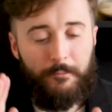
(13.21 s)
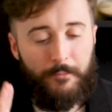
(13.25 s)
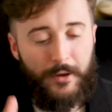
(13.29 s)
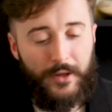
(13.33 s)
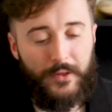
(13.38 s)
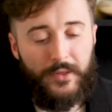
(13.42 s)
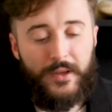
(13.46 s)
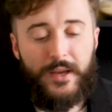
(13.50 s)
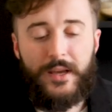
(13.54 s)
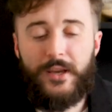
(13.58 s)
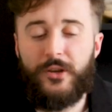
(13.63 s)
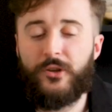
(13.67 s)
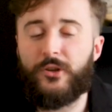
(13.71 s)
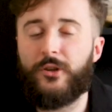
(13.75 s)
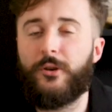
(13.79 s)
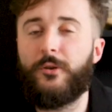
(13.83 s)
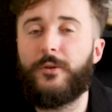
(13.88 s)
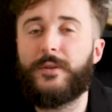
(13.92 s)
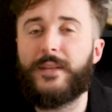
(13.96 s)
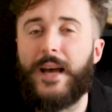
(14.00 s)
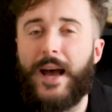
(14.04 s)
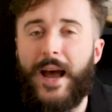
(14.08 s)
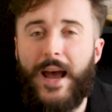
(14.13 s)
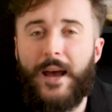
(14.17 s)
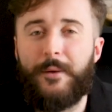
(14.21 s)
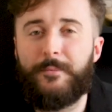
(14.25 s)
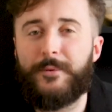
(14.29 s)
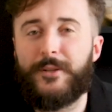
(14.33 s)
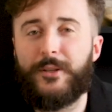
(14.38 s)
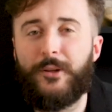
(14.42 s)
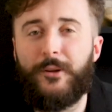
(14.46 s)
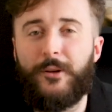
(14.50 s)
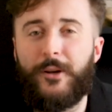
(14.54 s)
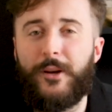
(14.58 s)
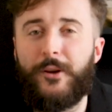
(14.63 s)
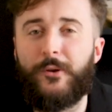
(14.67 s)
but these shoes are
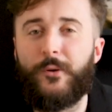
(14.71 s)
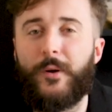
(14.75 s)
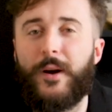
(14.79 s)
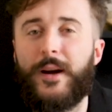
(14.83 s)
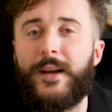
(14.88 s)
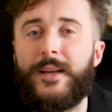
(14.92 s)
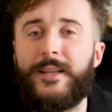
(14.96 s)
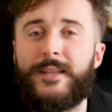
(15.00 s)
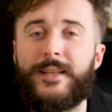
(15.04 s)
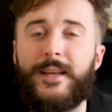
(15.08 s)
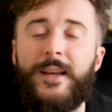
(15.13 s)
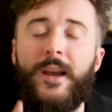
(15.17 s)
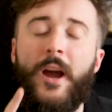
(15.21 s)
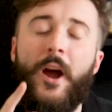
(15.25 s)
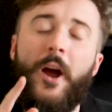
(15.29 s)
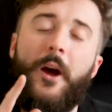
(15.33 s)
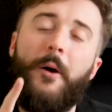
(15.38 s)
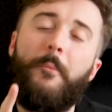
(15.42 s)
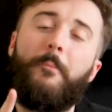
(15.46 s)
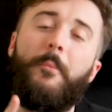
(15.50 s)
absolutely crazy.